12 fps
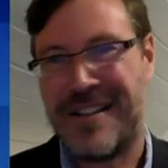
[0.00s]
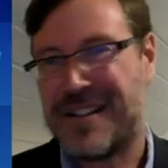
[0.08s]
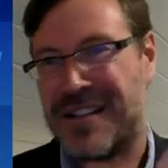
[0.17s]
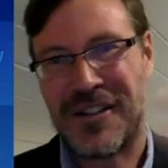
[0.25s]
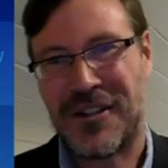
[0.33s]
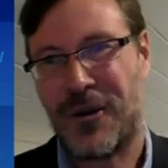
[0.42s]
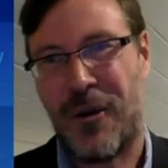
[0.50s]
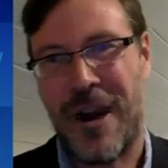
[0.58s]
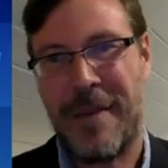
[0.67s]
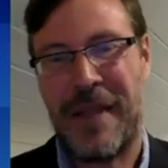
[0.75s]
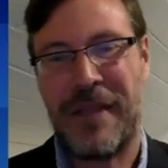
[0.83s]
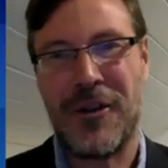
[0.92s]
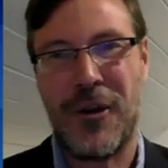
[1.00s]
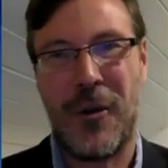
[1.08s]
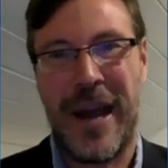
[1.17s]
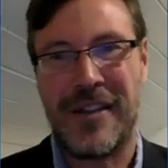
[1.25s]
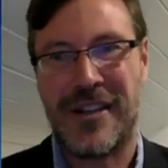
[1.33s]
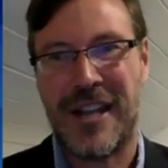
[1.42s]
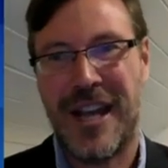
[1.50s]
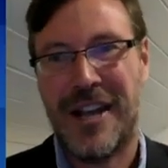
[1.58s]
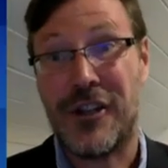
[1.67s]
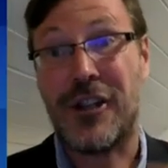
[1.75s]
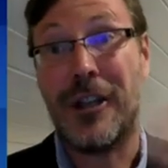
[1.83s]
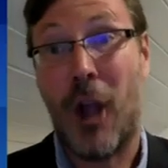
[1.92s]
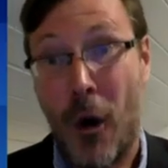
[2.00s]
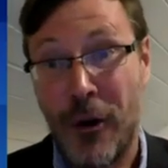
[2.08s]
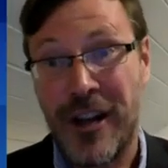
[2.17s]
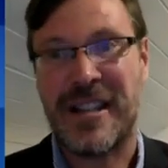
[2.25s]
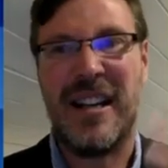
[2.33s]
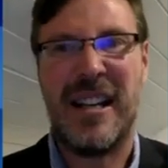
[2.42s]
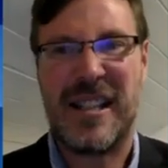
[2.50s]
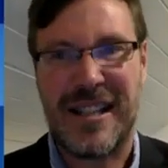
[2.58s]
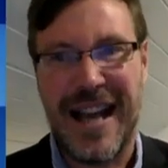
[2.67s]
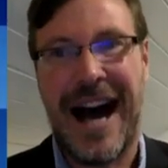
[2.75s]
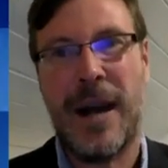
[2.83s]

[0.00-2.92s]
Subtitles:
This is a story about the UN's slowness and its